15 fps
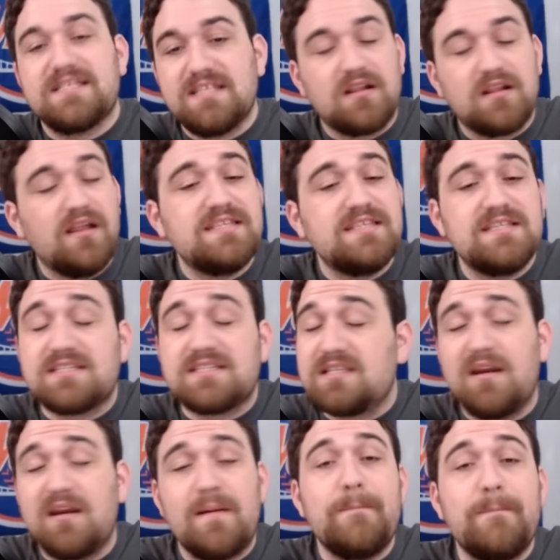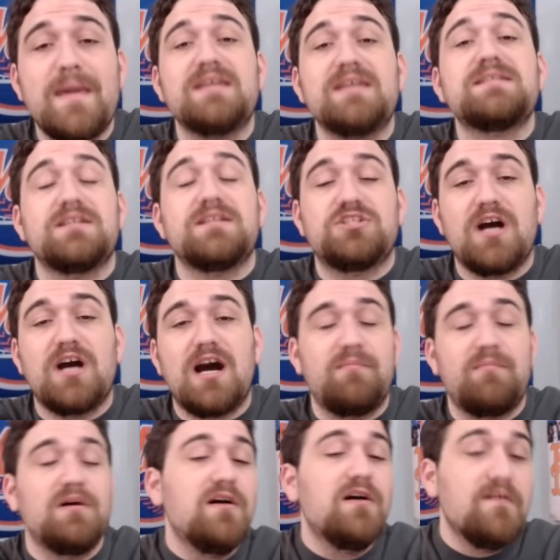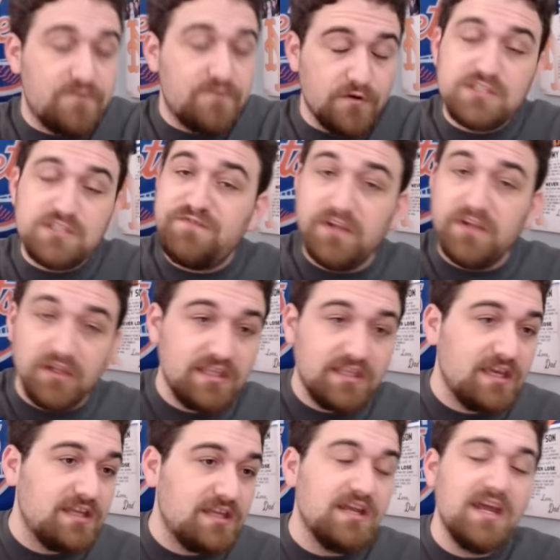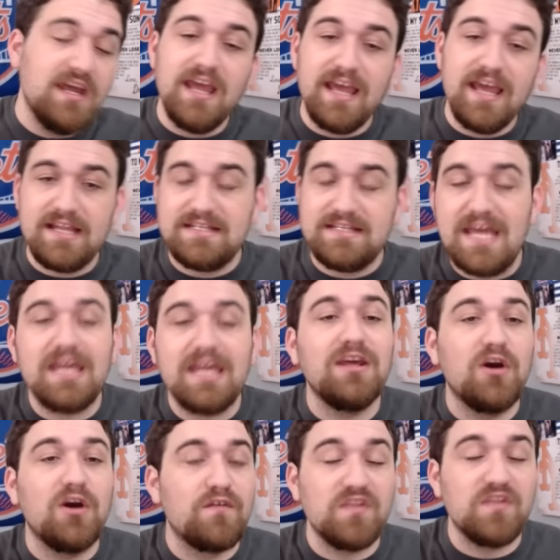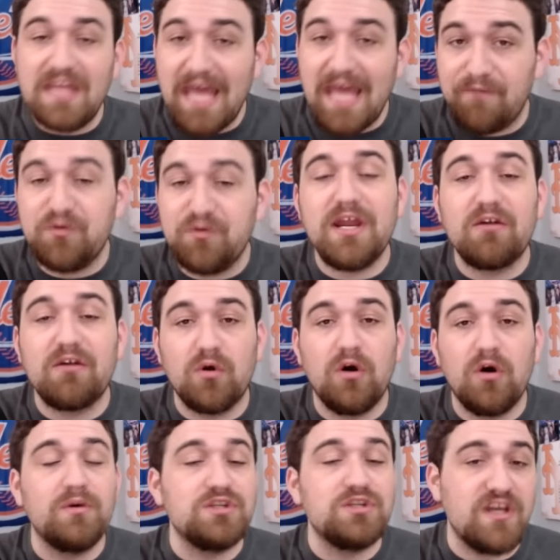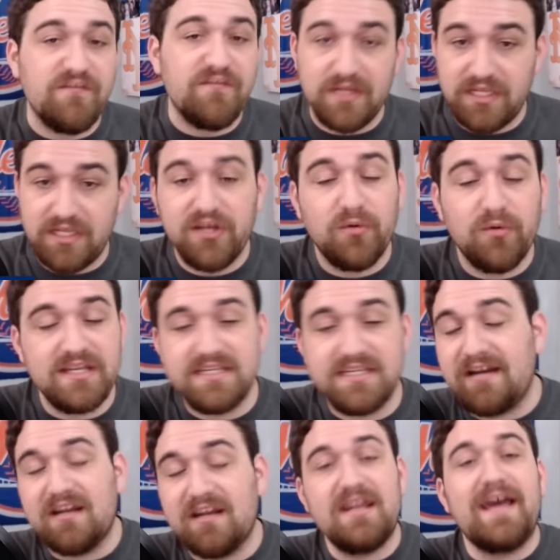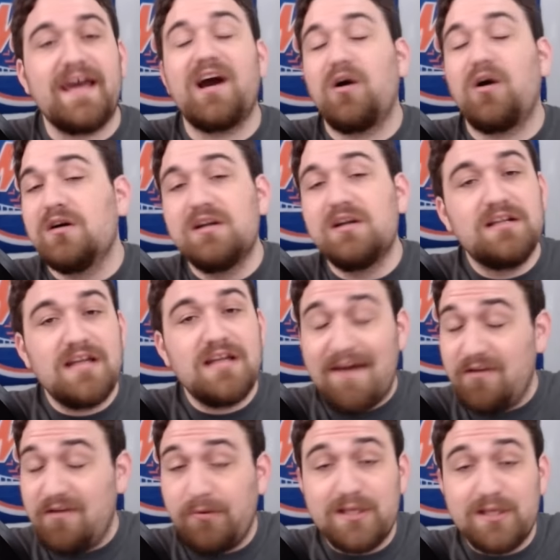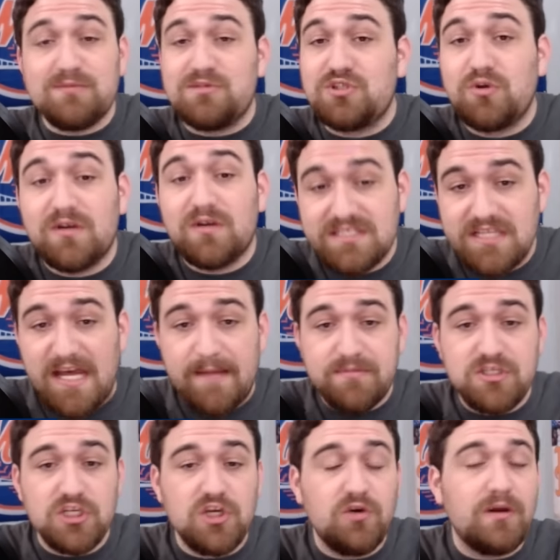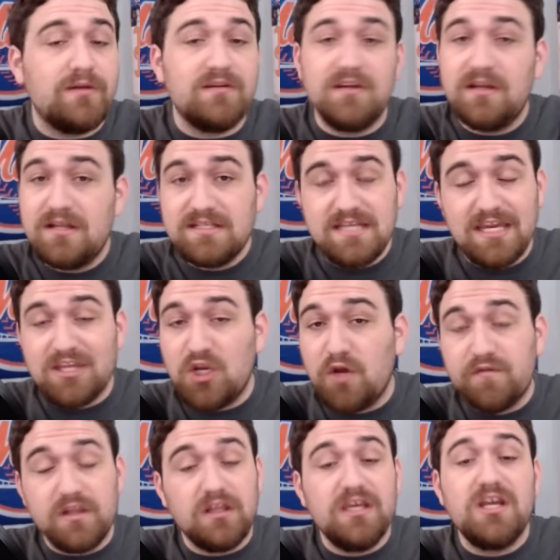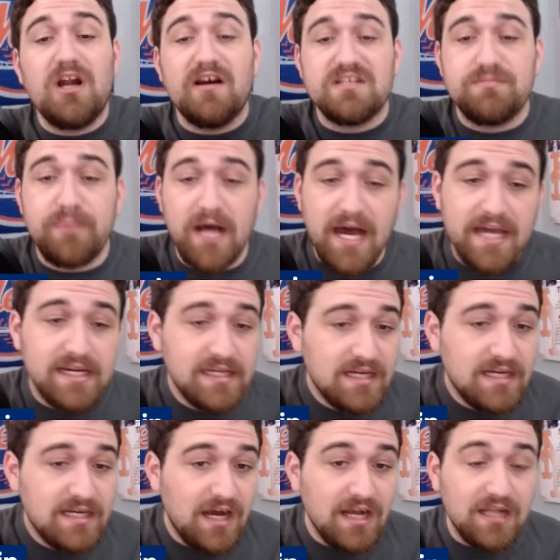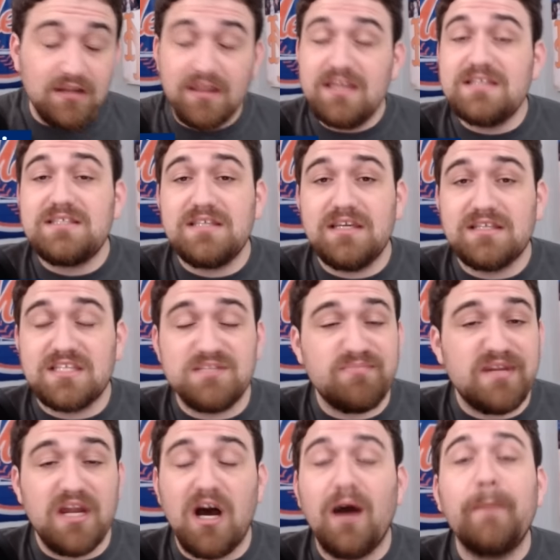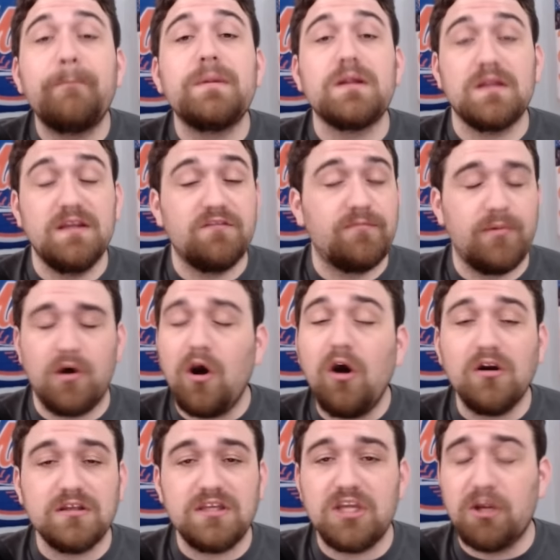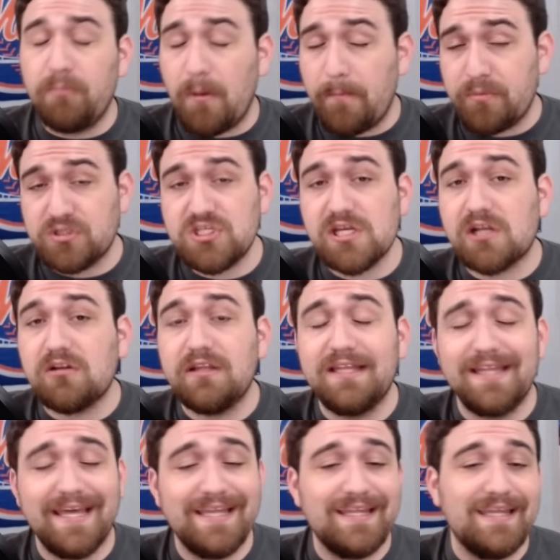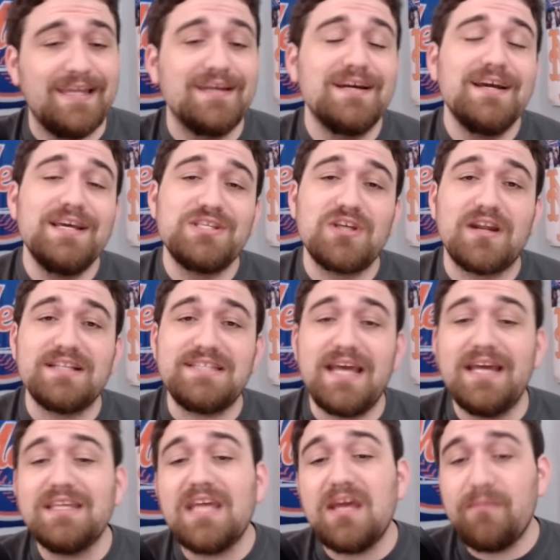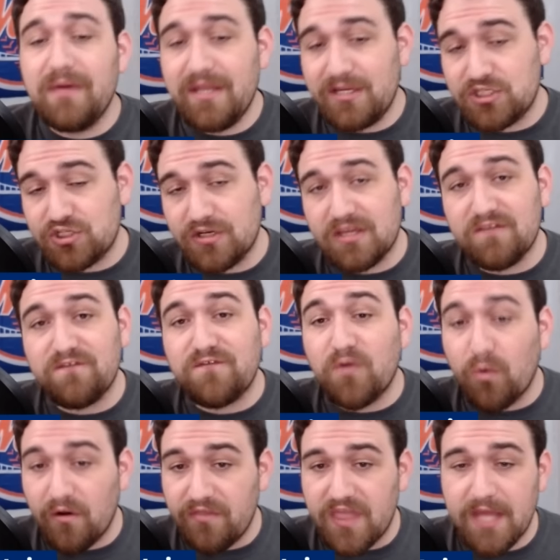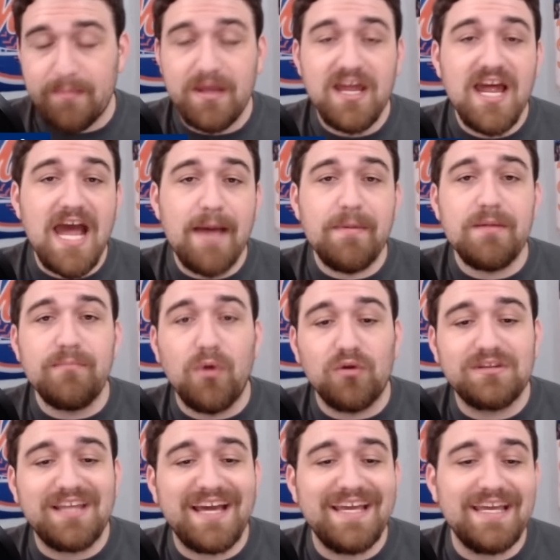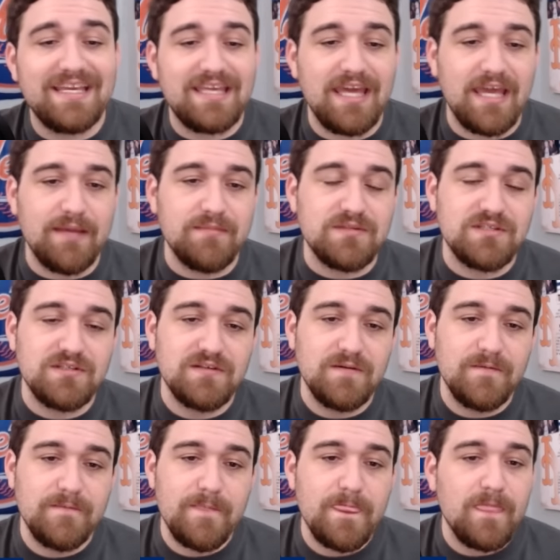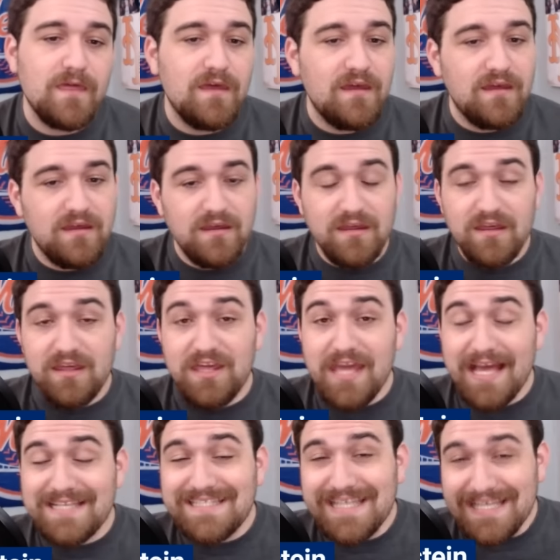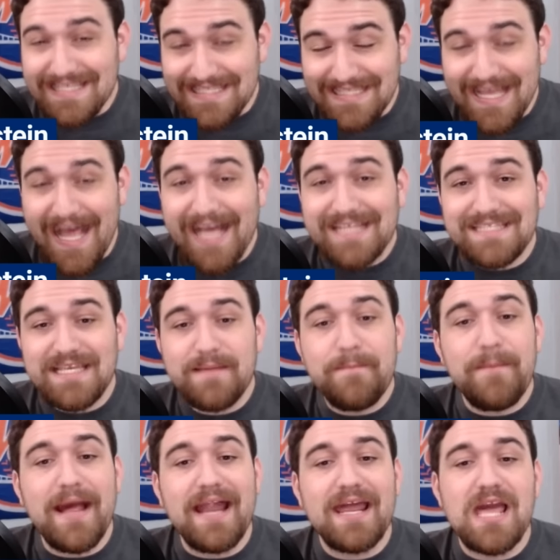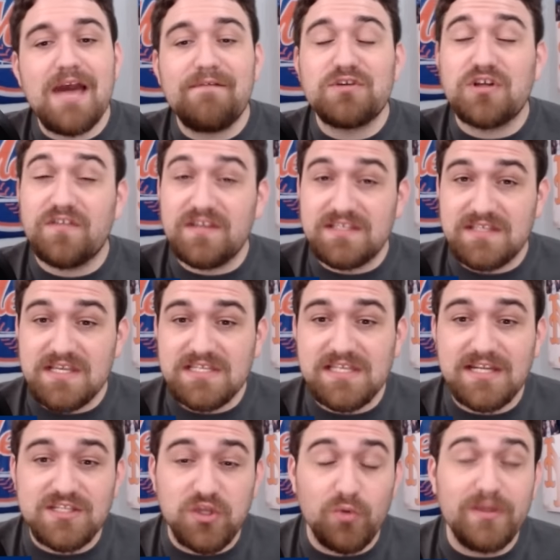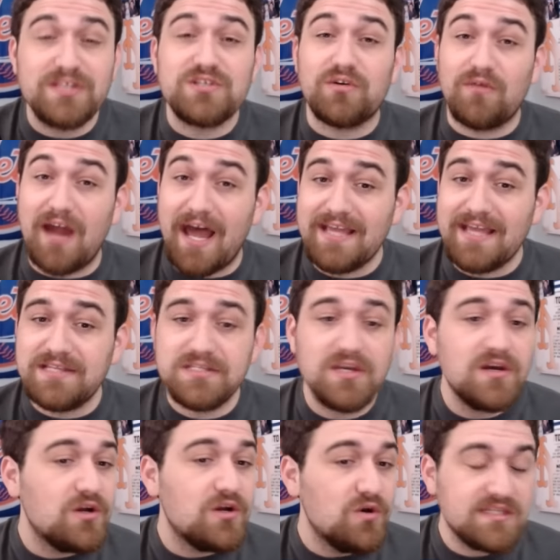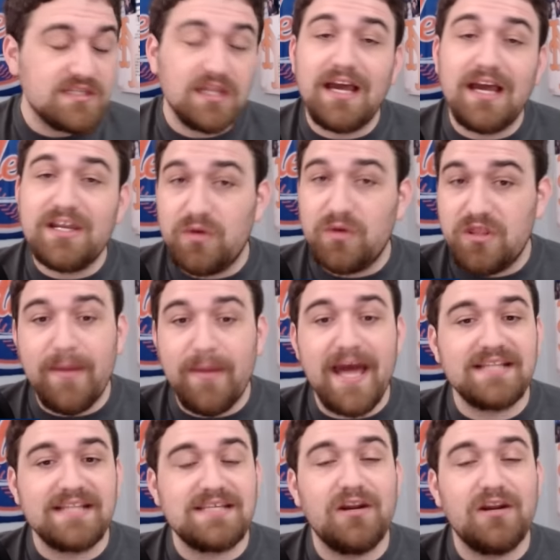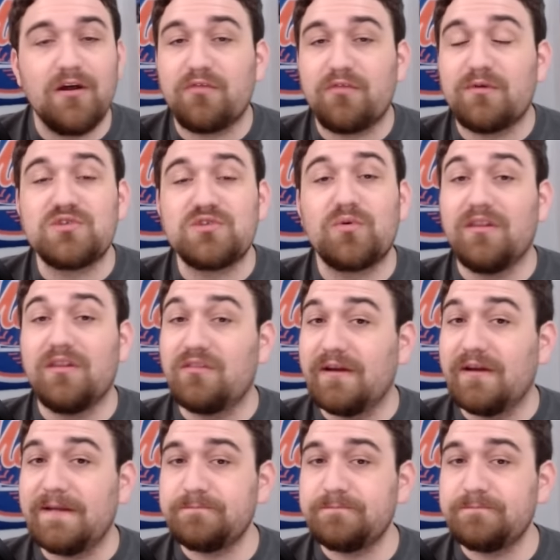And Iglesias has done an amazing job, first filling in and taking over the everyday role when Jeff McNeil went down, and now having to play some shortstop, too, and taking over the leadoff spot. Iglesias has been unbelievable all year, but particularly lately, he's on a 10-game hitting streak, and four of them have been multi-hit games. He has the exact same batting average on the season as Luis Arraez, who's in line to win the batting title at .323.